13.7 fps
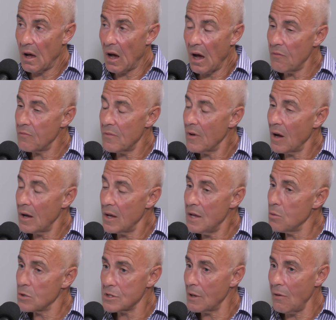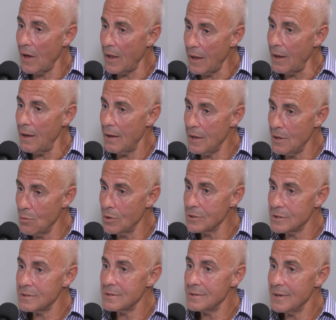i he wasn't like that. He
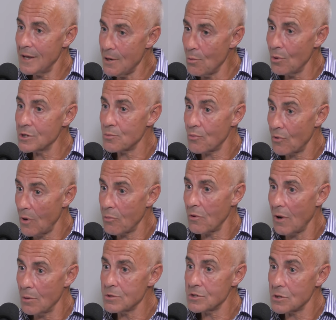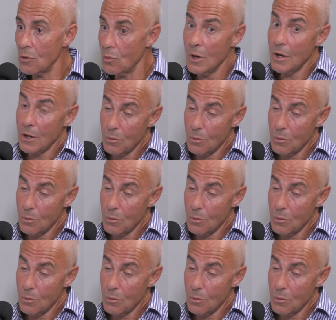was he was proper old school,